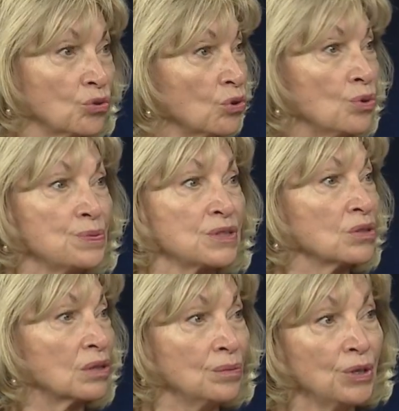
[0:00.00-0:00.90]
groups, to
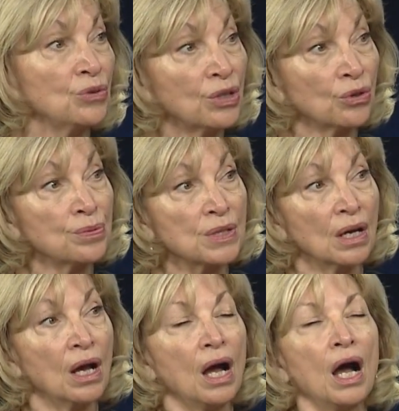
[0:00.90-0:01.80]
community groups,
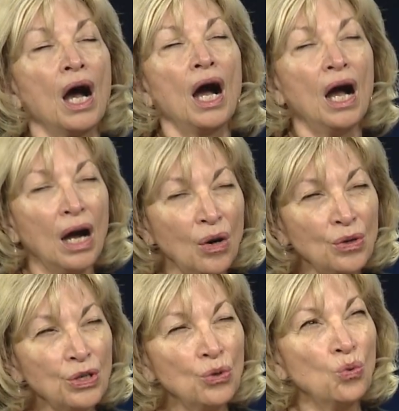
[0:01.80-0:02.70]
how
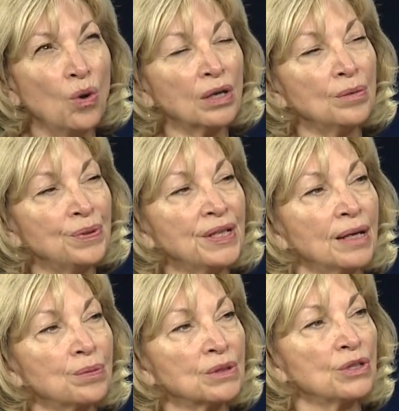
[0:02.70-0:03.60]
do you want to be
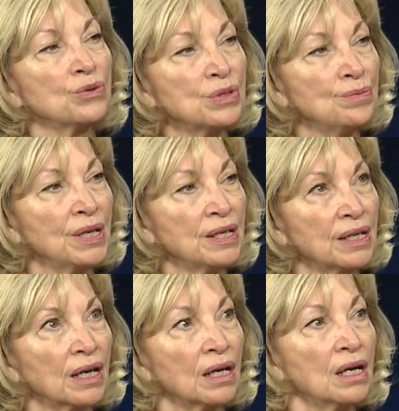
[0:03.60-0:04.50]
able to use
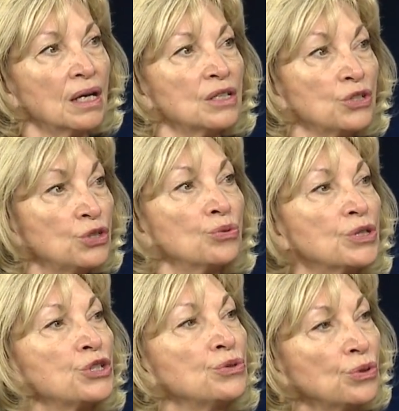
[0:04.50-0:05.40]
media to do
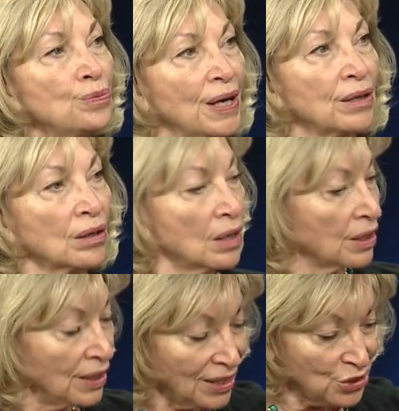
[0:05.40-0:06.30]
what you do better?
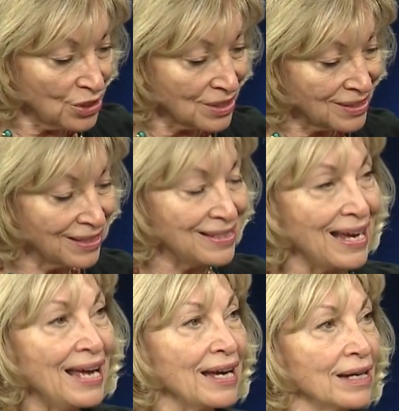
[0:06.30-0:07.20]
Not just
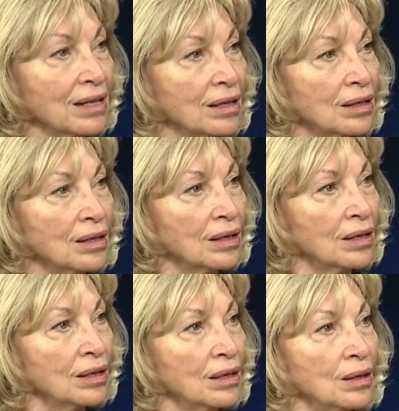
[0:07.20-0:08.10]
today,
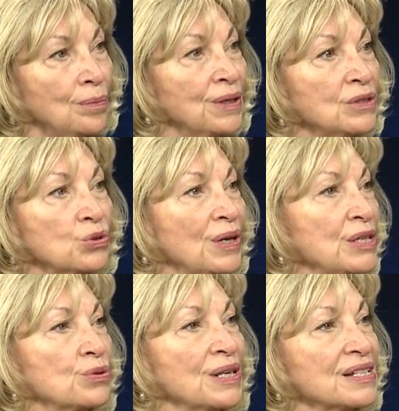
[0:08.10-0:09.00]
but in
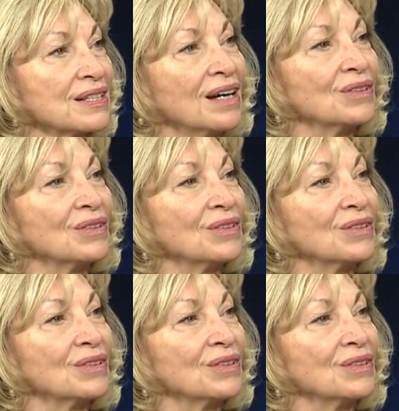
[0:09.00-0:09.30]
2027.